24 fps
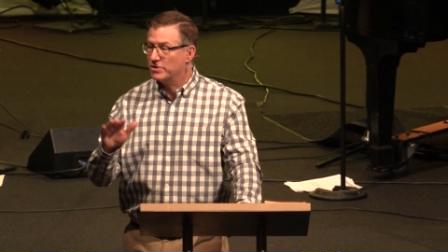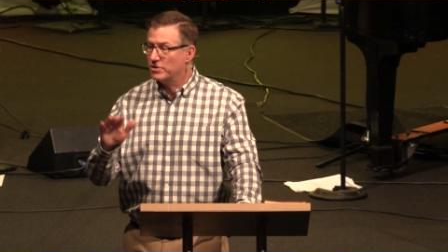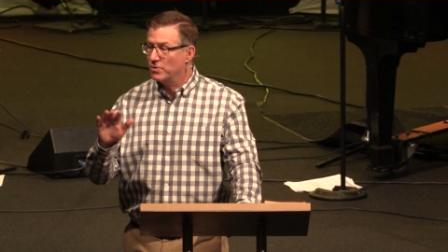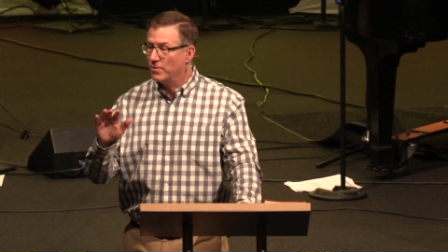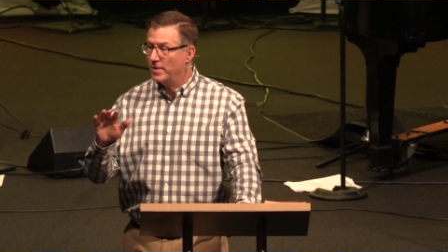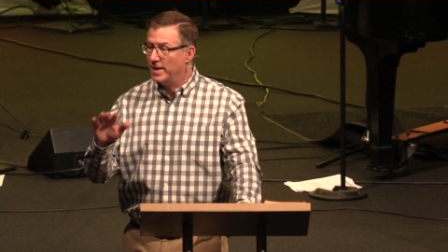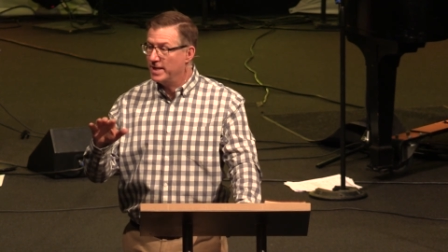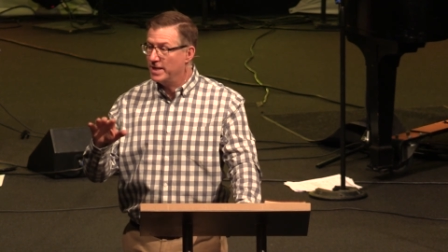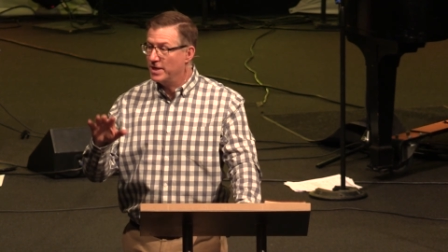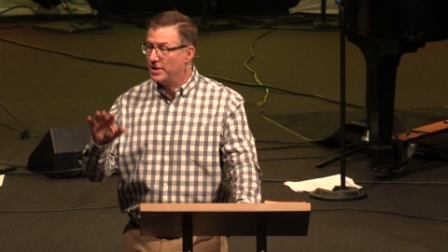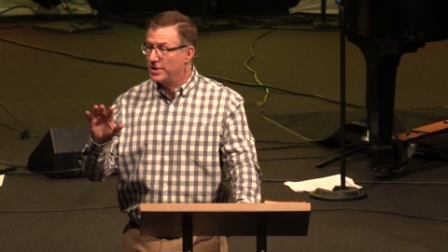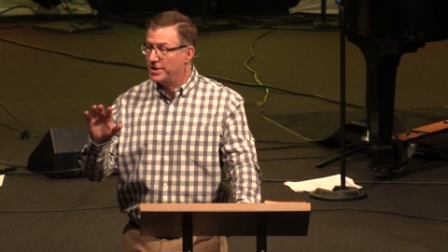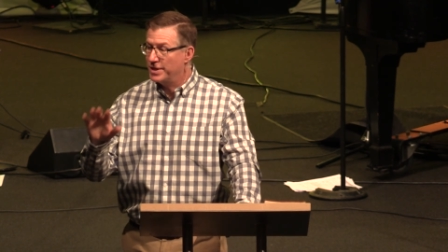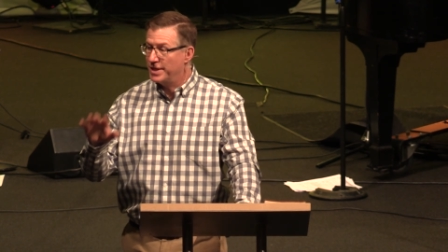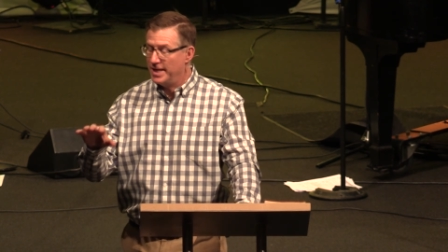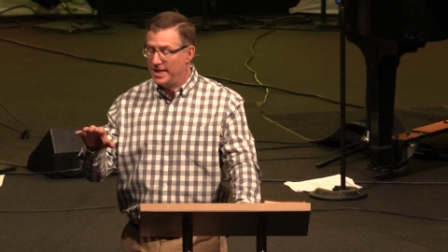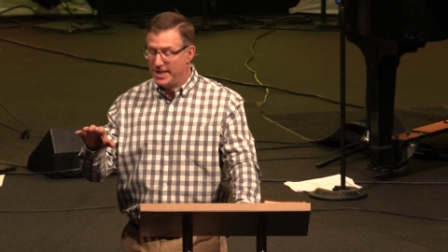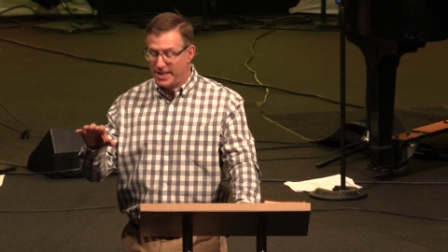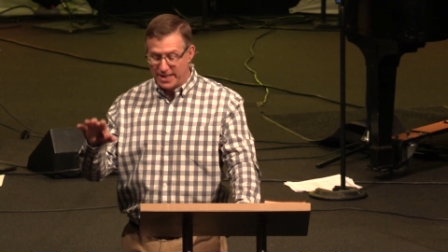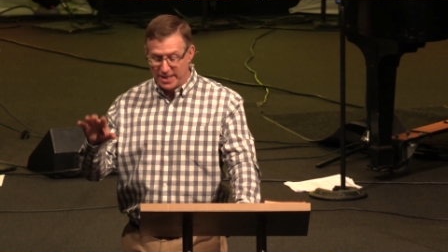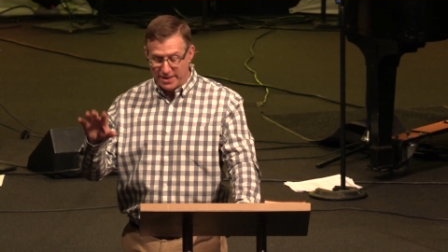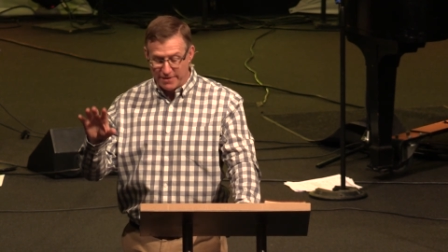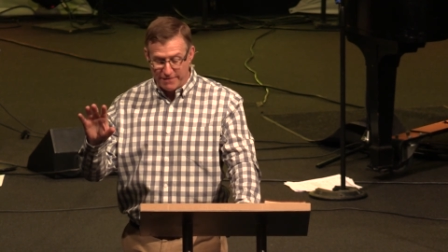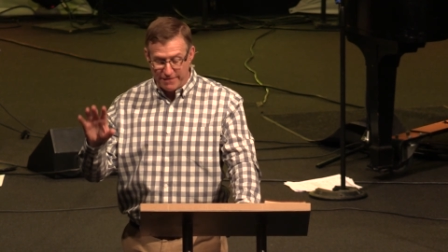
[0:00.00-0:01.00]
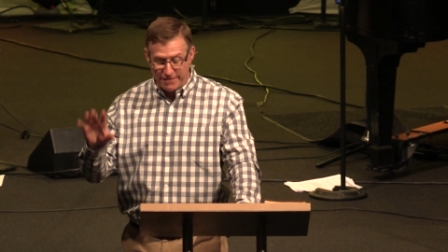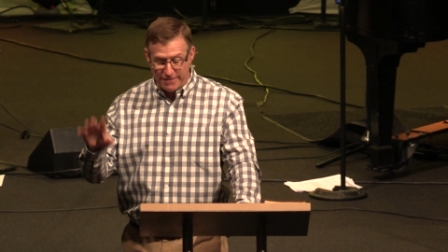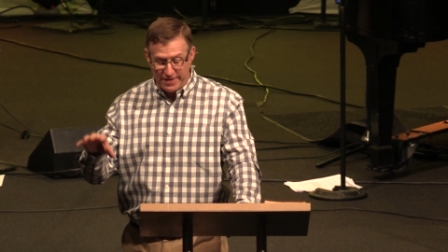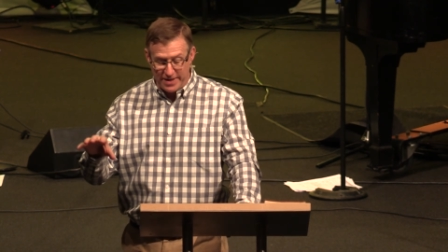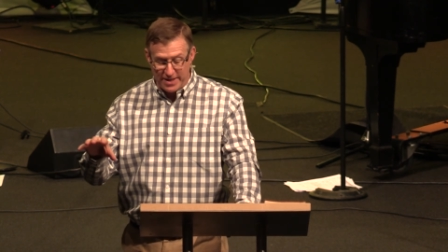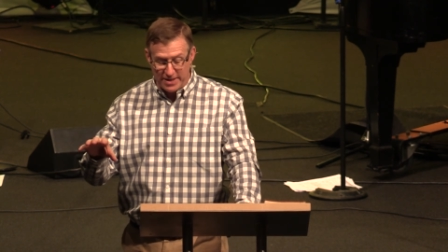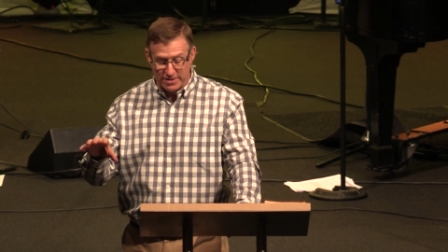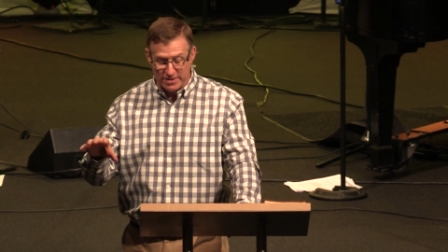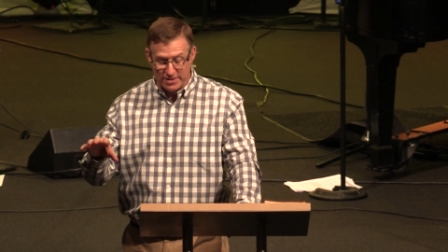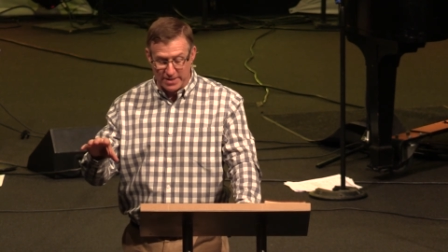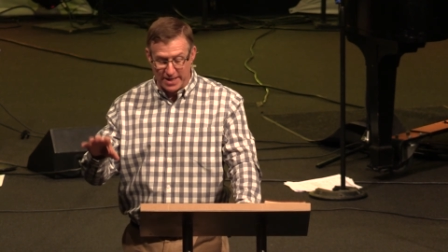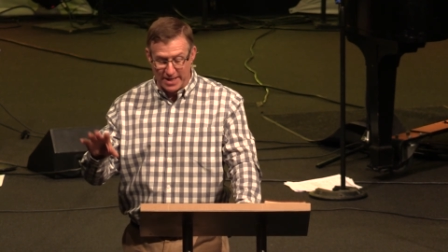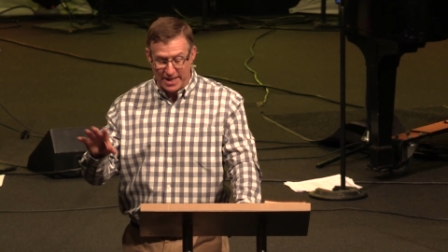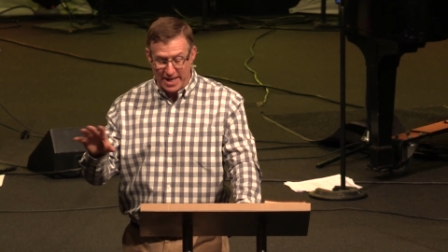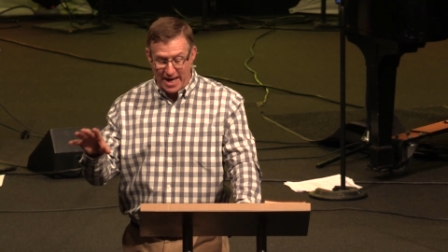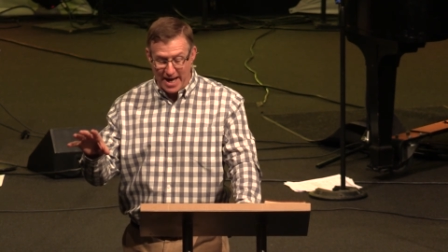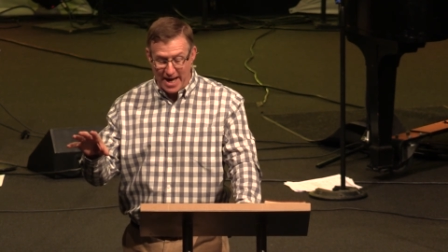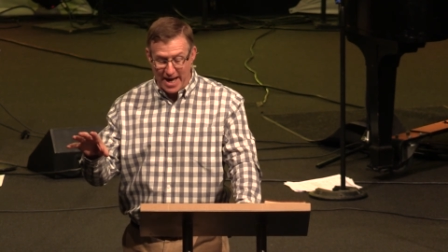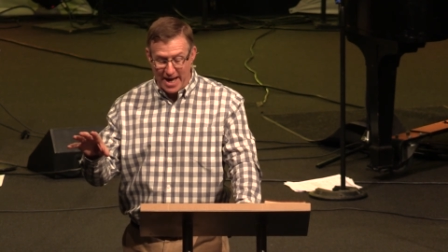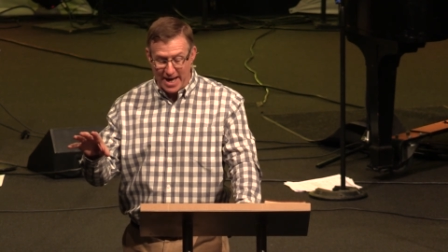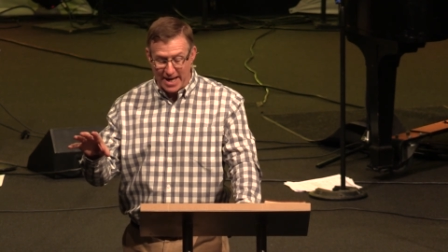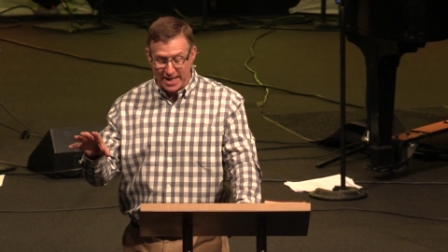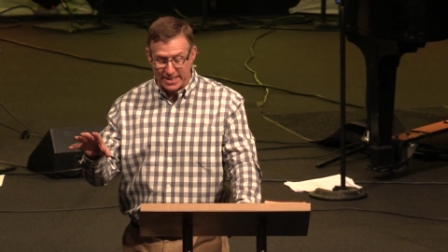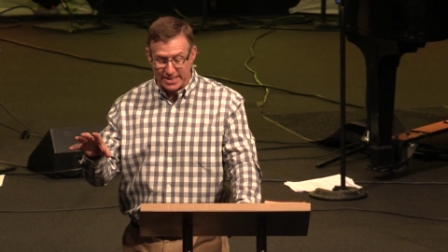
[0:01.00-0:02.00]
the way you think and feel and
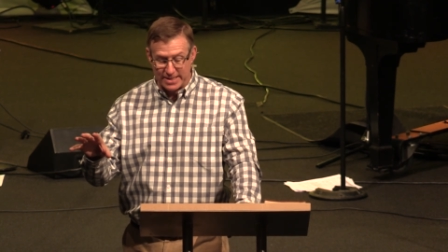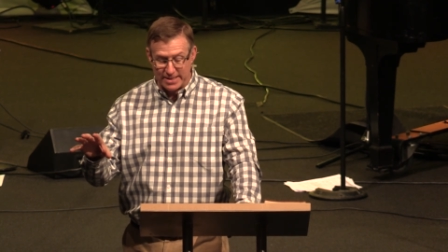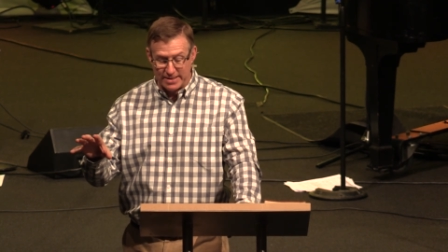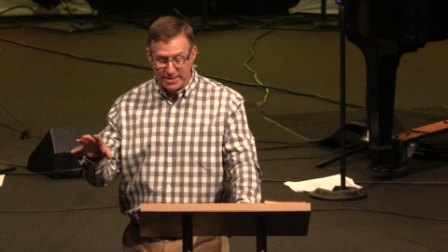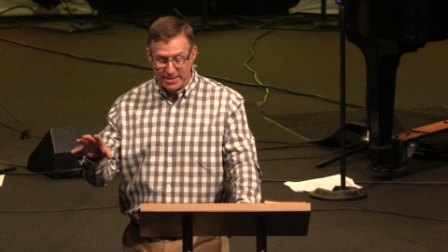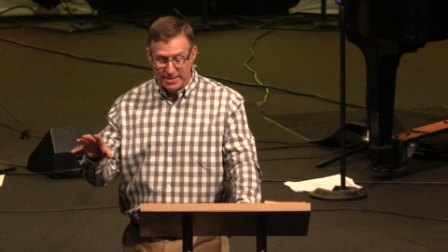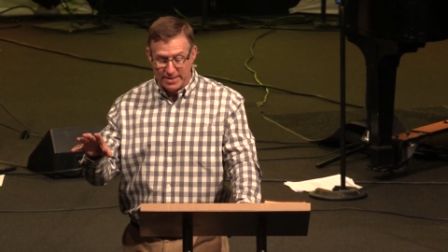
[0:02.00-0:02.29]
act